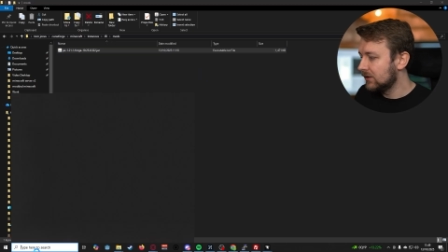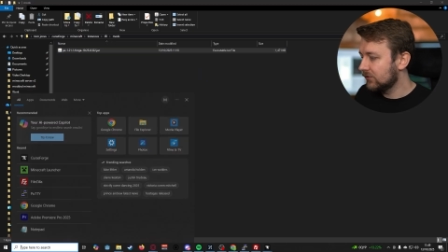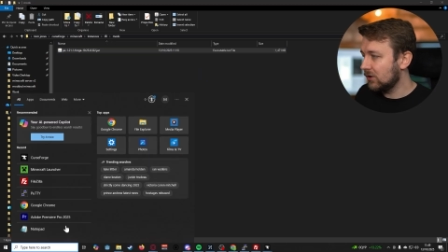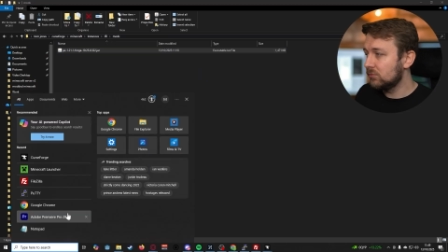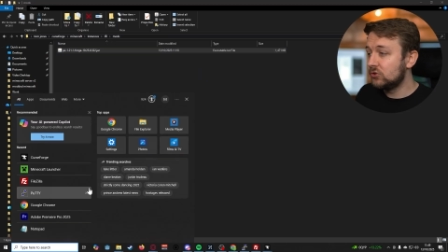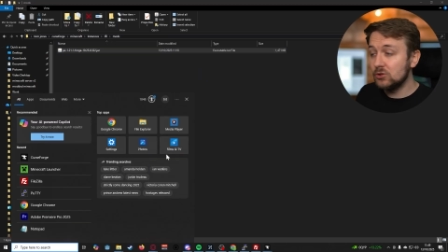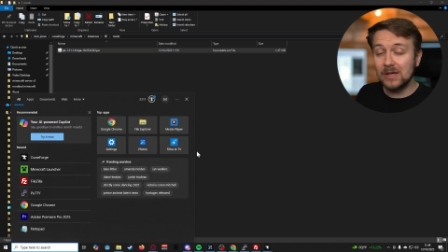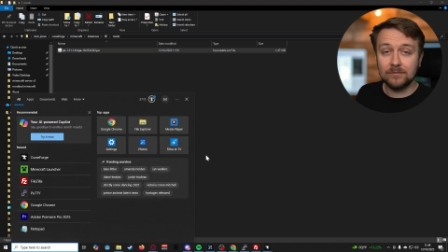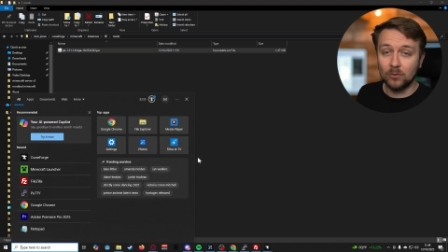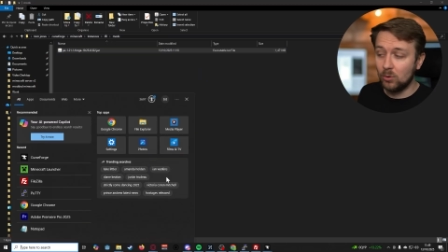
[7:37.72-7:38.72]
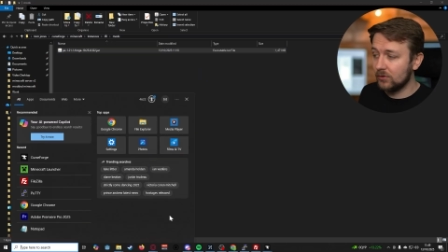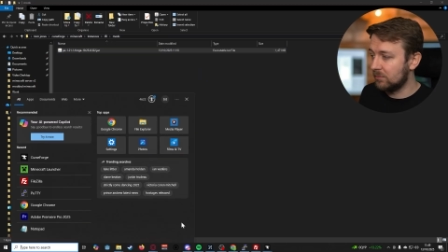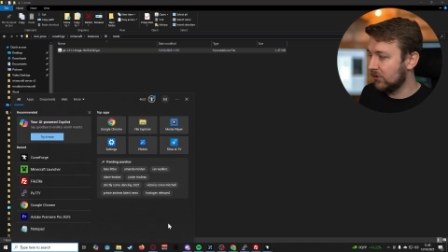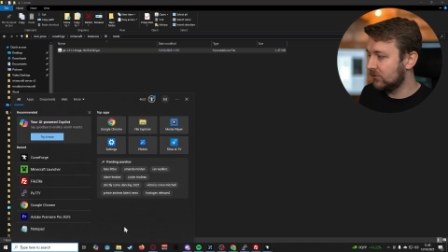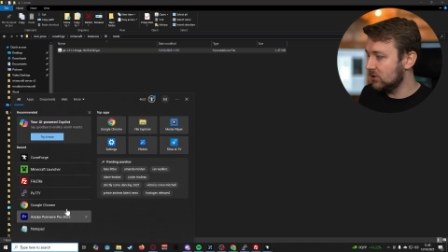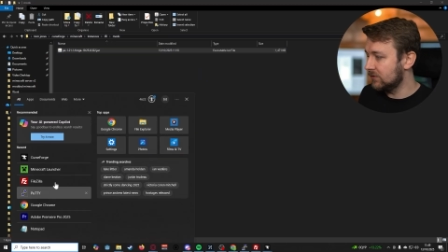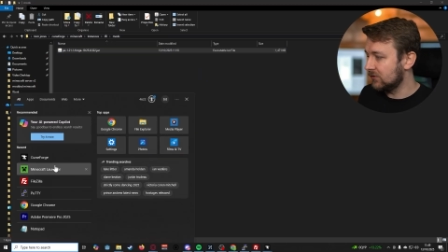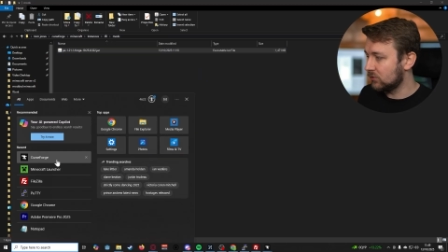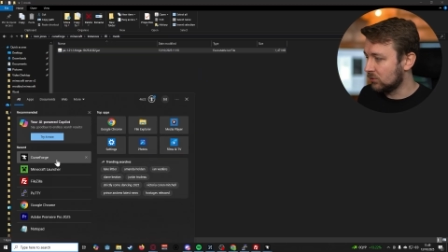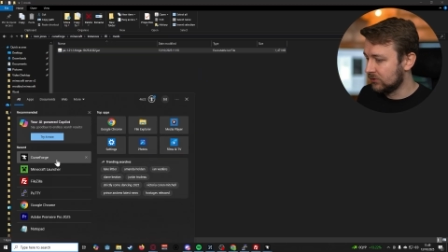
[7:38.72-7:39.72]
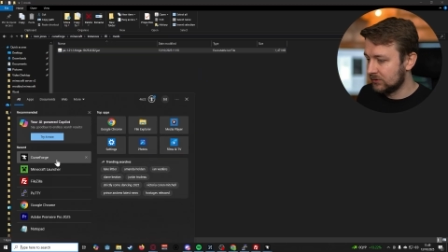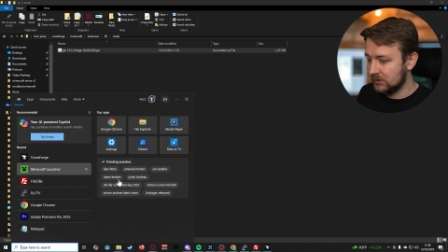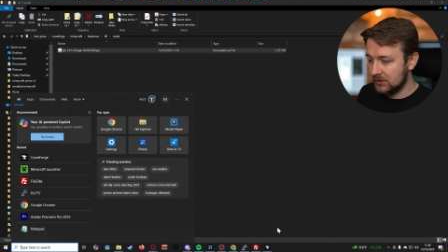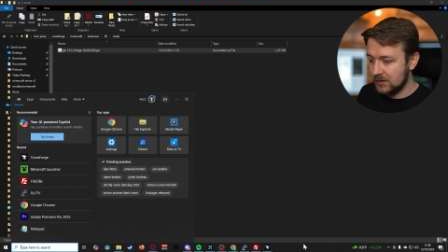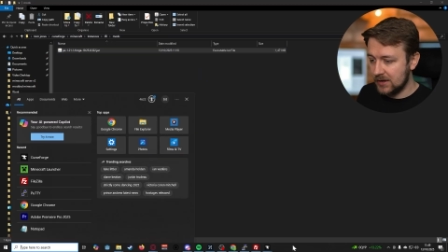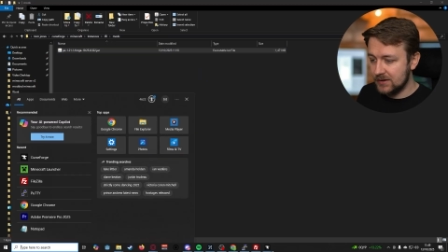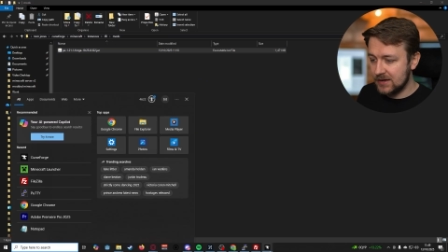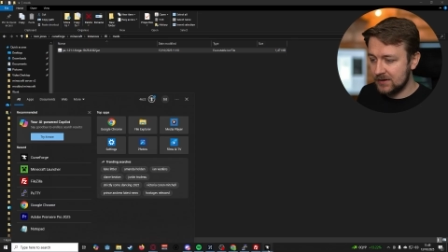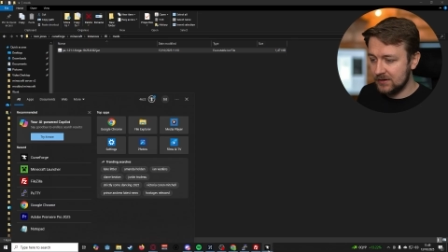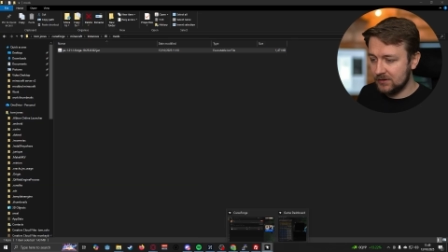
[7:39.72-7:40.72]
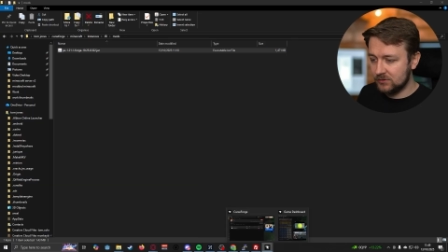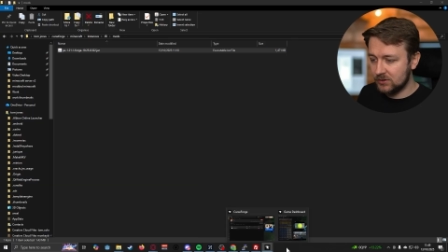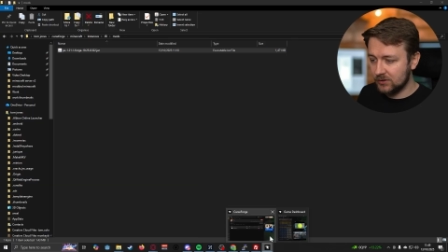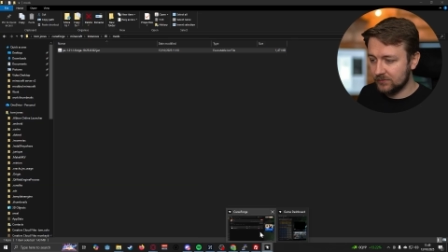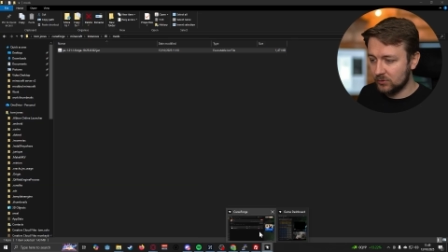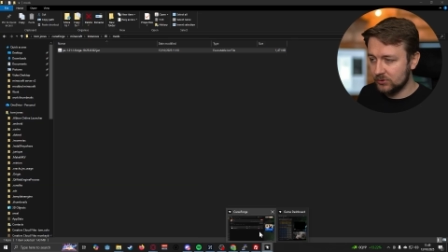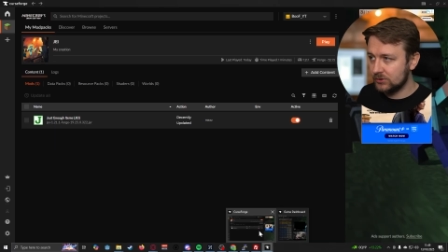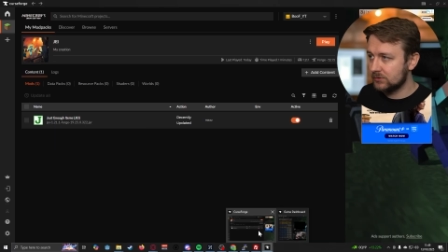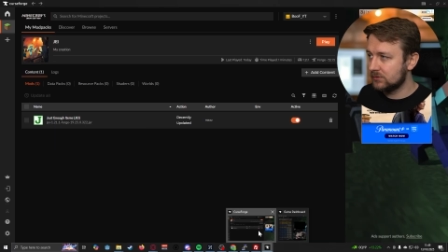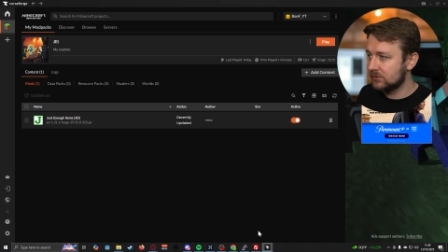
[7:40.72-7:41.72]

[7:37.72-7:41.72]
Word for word: So do that for all of the mods that you've installed. And then in CurseForge,